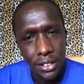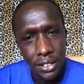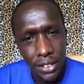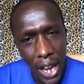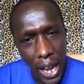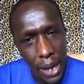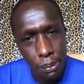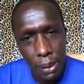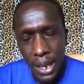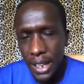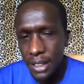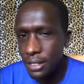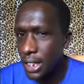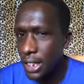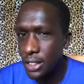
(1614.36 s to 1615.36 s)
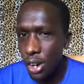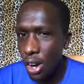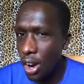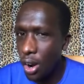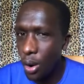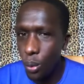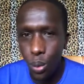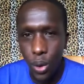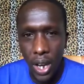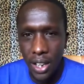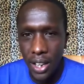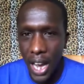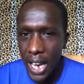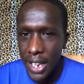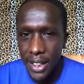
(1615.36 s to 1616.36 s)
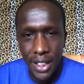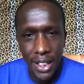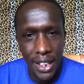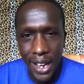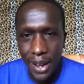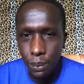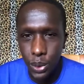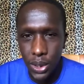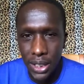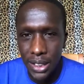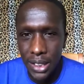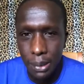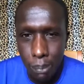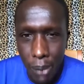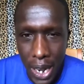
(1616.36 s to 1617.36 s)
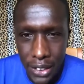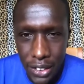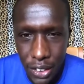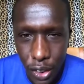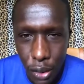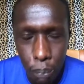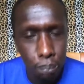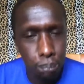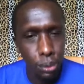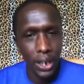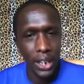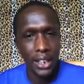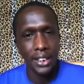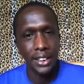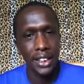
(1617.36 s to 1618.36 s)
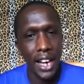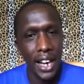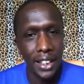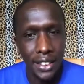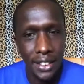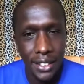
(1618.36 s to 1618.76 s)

time and I said, no way. I think I'm within the margin of breaking that.